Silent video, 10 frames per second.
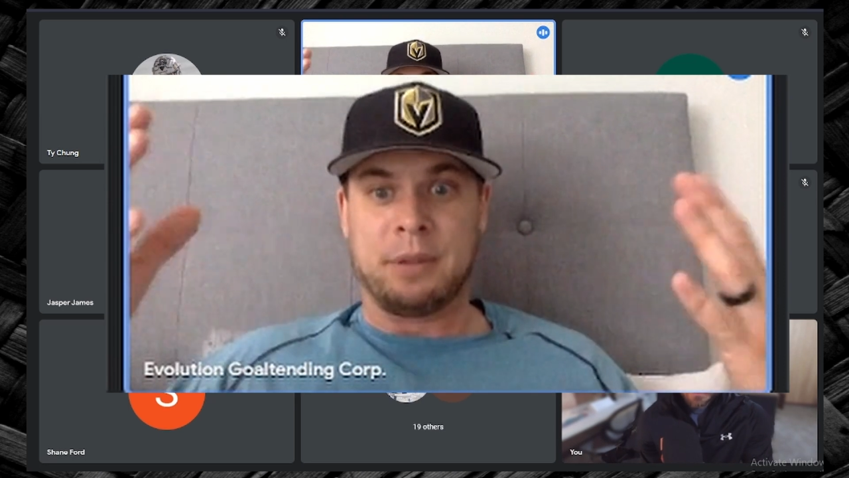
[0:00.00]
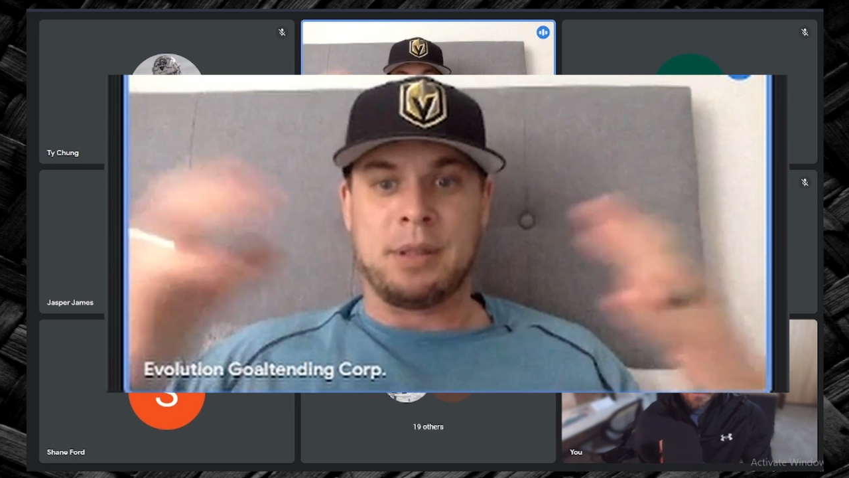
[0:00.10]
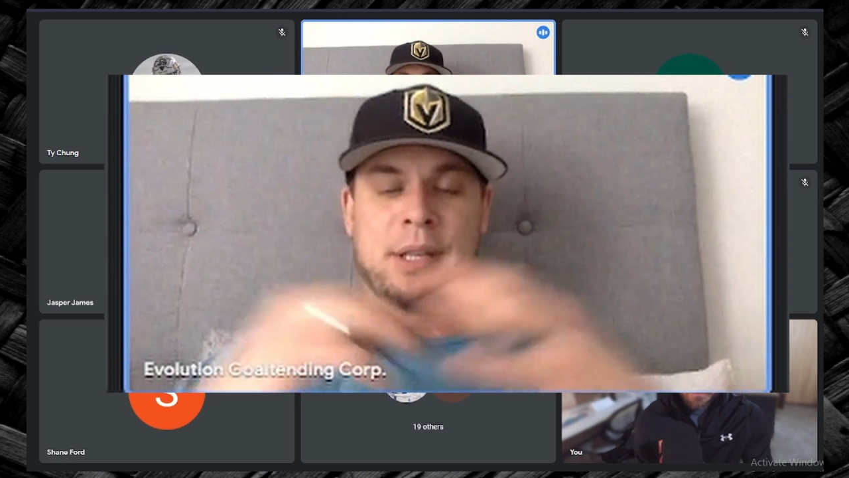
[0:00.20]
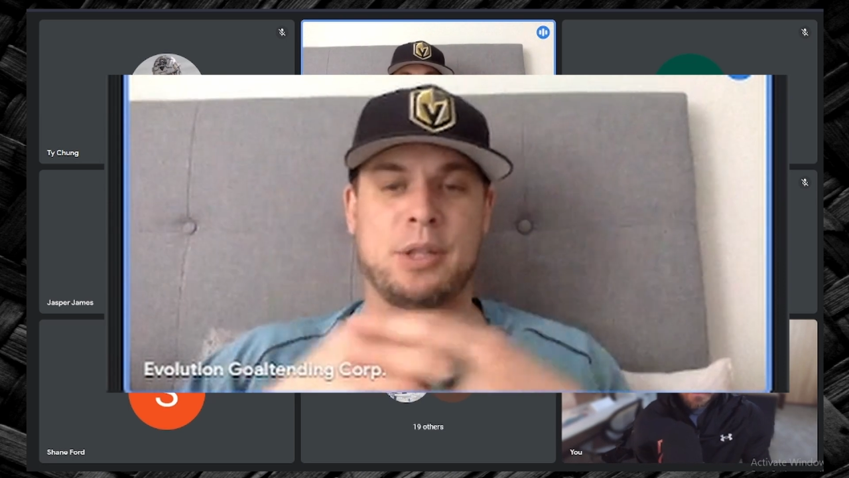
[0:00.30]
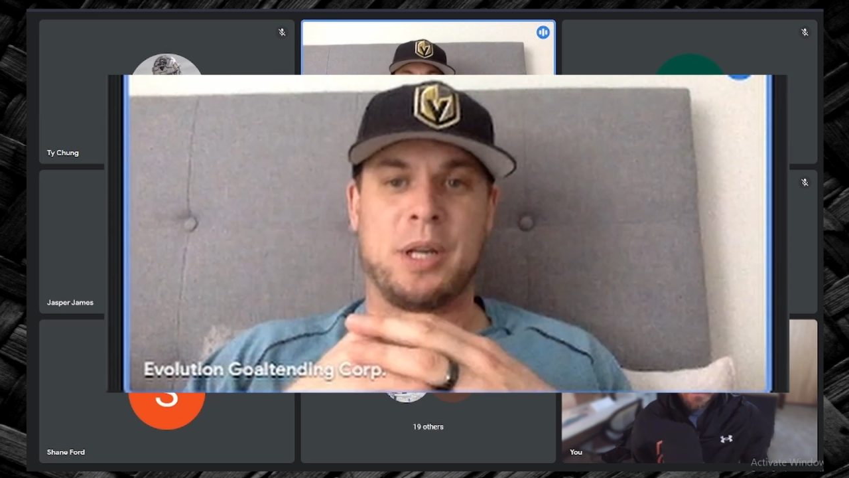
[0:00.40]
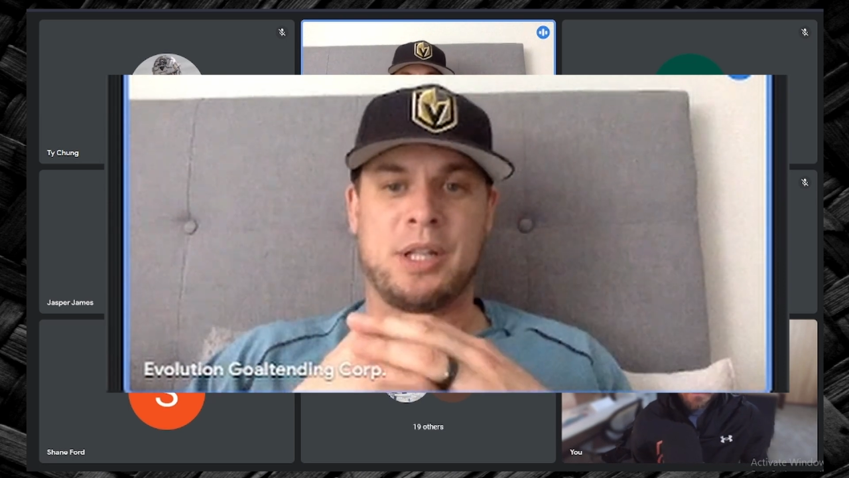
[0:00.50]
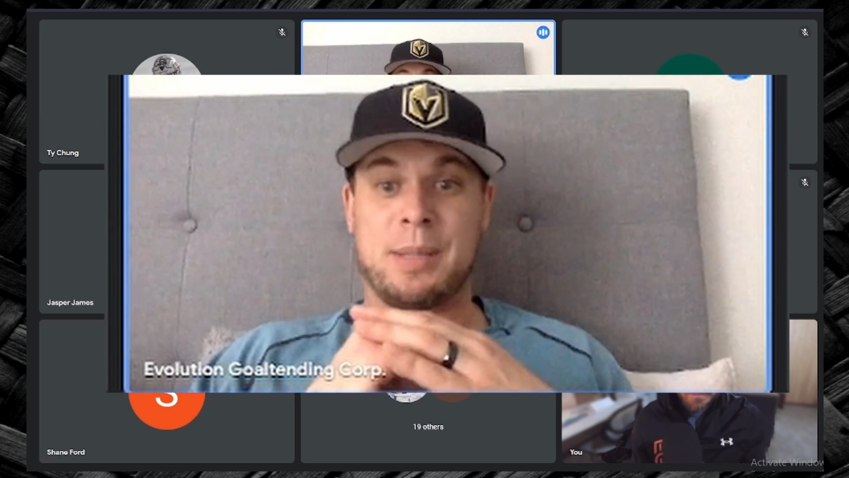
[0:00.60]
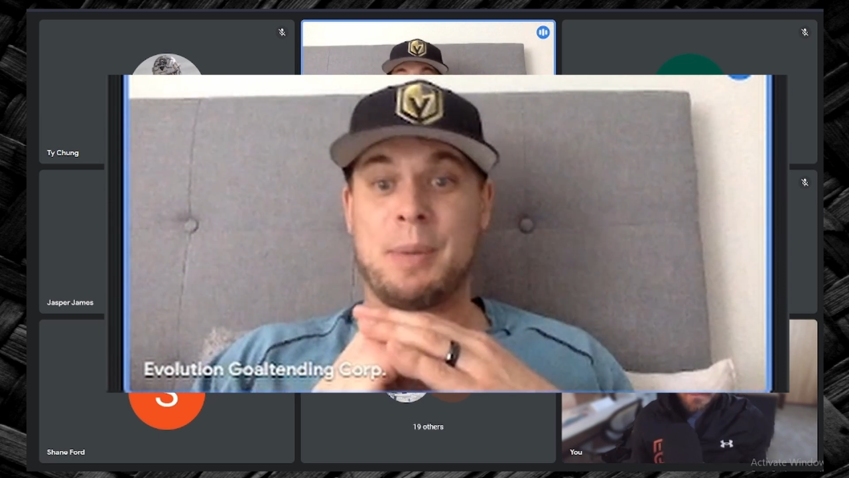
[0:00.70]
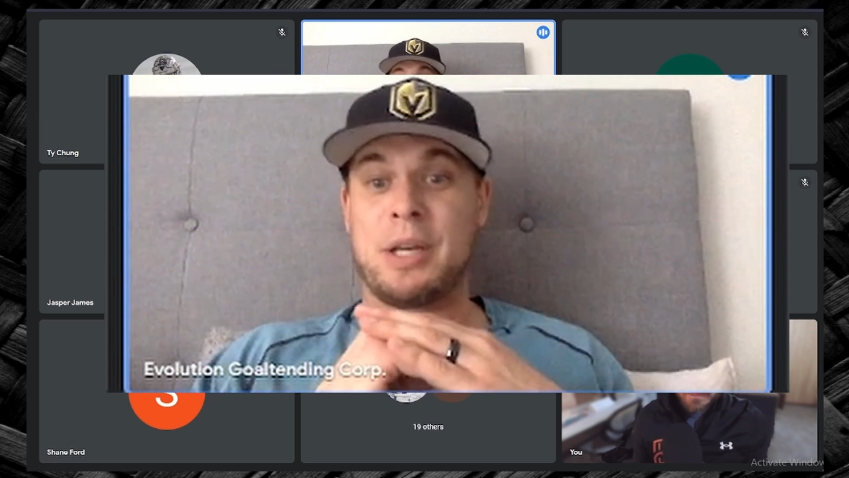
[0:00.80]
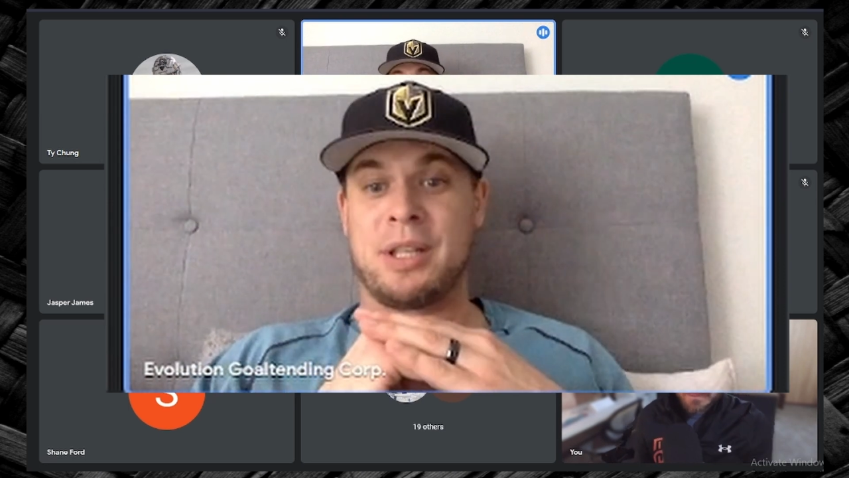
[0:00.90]
situations,
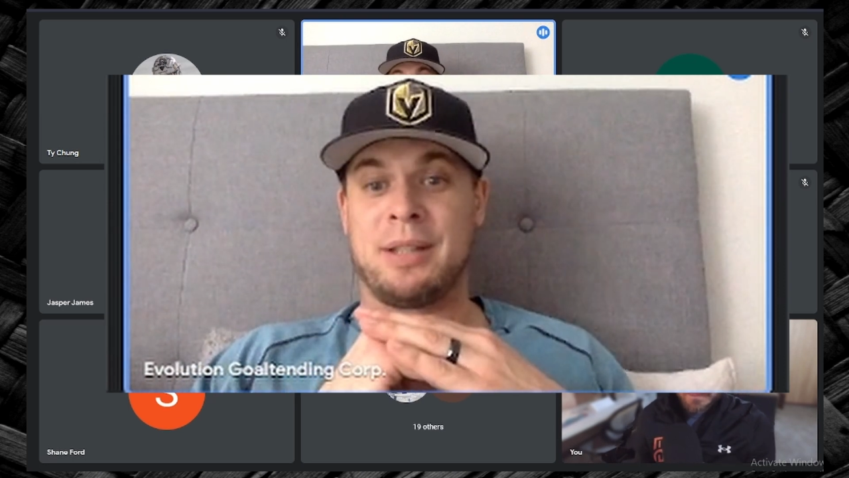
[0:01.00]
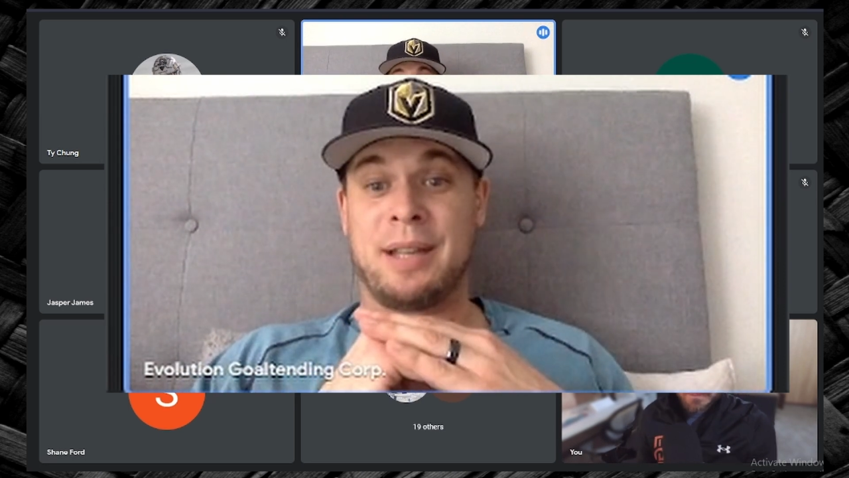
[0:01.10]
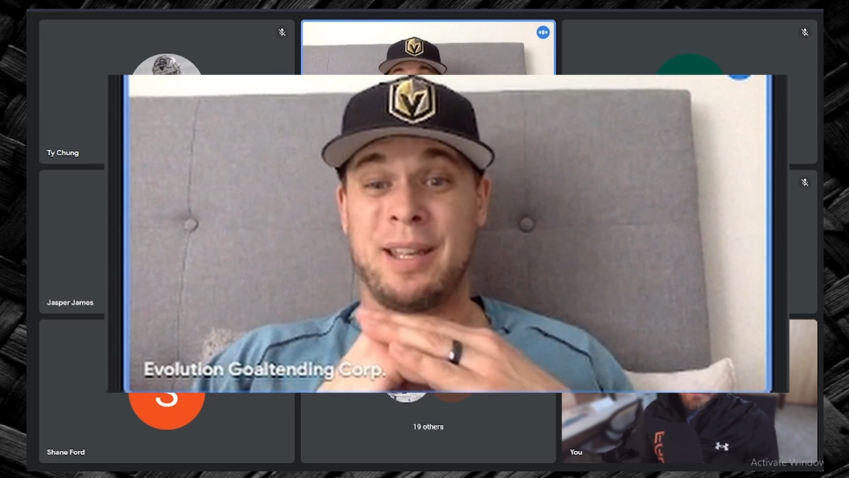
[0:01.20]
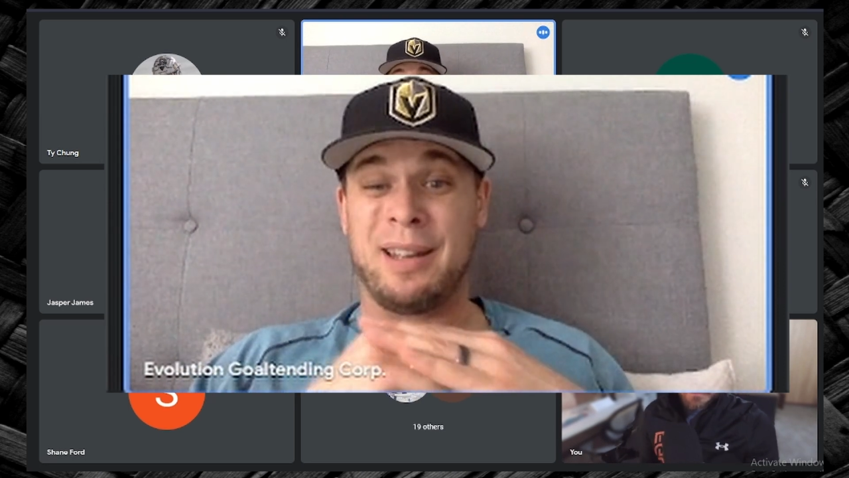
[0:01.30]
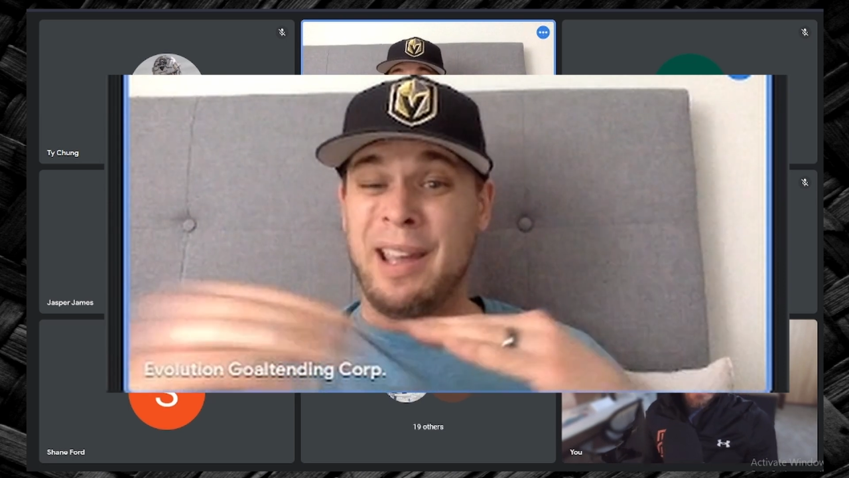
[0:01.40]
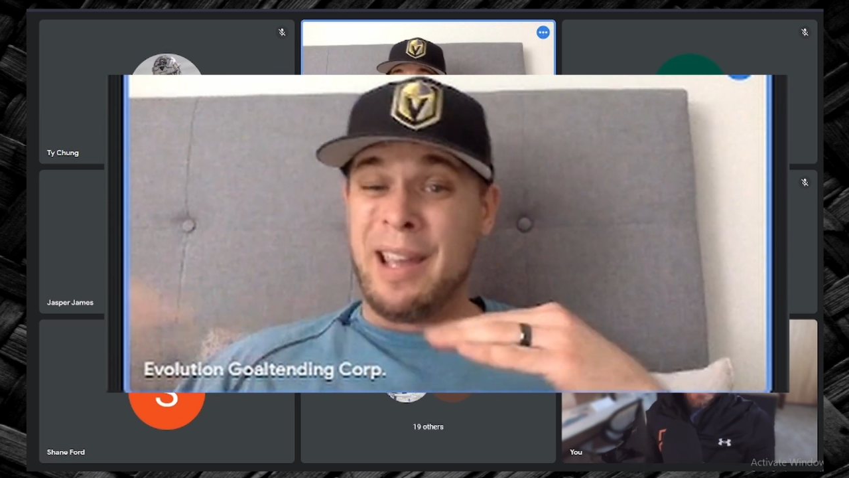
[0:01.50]
especially in tight,